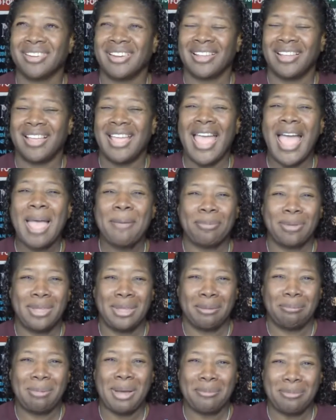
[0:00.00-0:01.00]

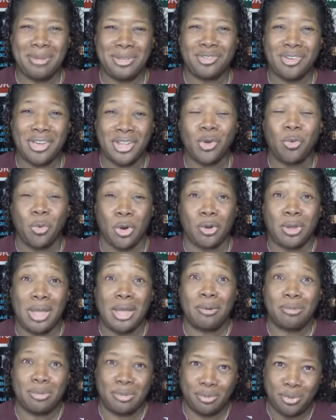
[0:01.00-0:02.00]
happy about me trying to work
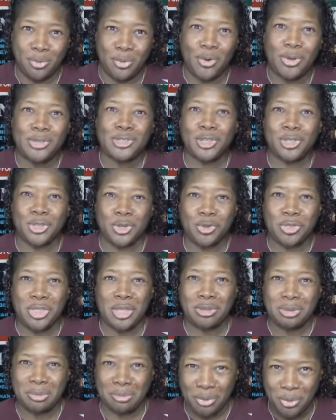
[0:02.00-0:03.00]
out with boys or do
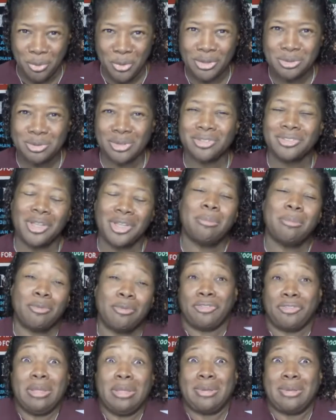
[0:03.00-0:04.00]
things with boys, because I'm a
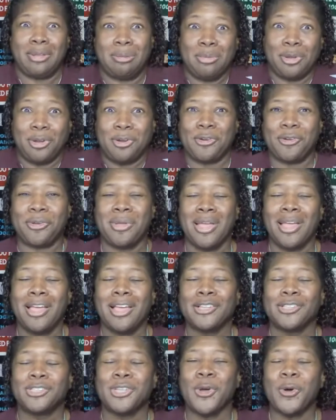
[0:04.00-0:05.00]
female, I'm a girl.
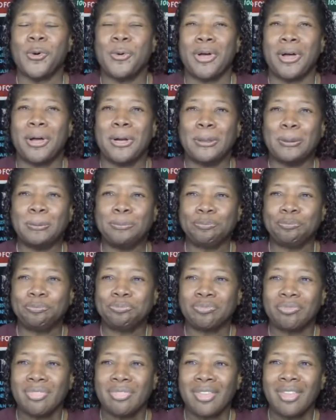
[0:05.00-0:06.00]
So
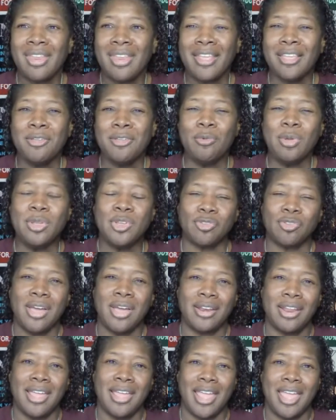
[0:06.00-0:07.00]
we
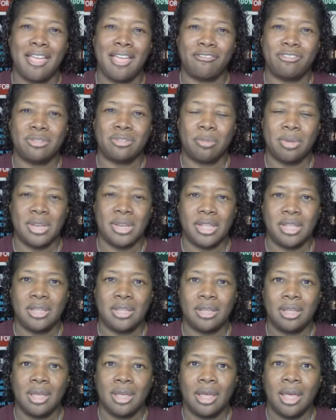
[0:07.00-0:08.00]
try to have as
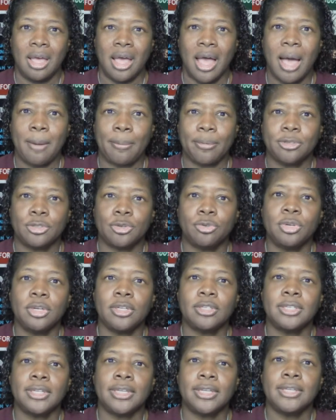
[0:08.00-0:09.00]
many
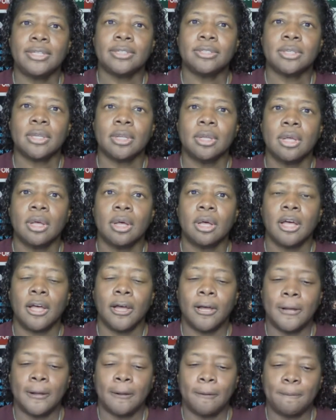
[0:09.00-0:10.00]
opportunities
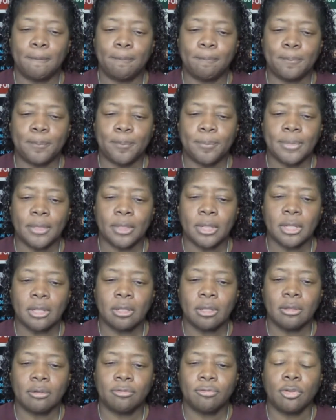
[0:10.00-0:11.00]

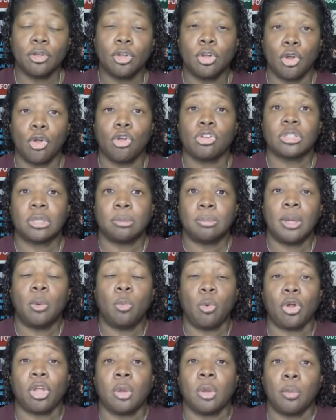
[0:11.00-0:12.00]
for girls to be
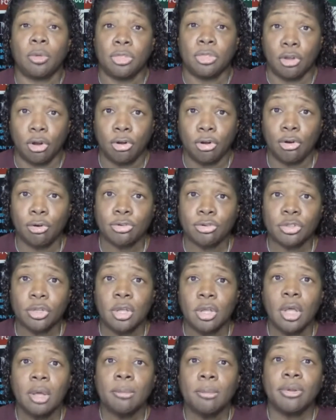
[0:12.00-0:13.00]
working with girls.
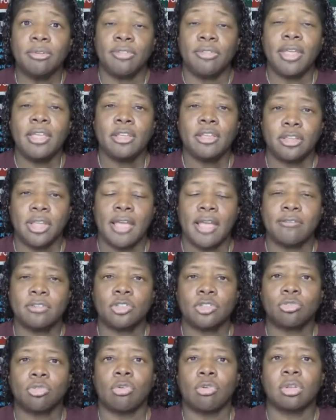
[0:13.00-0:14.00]
But if they have a
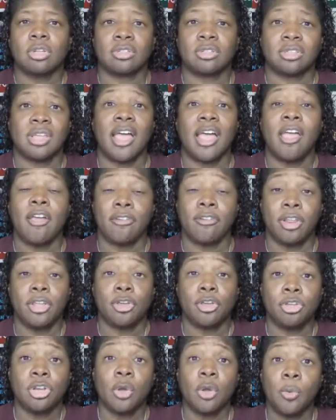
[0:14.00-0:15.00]
strong desire and they're
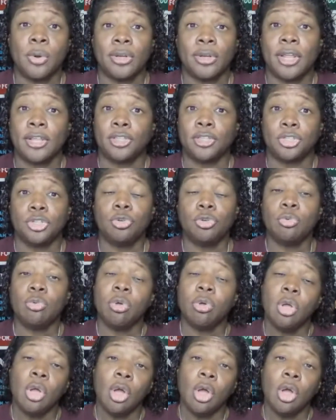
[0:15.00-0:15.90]
good at what they do,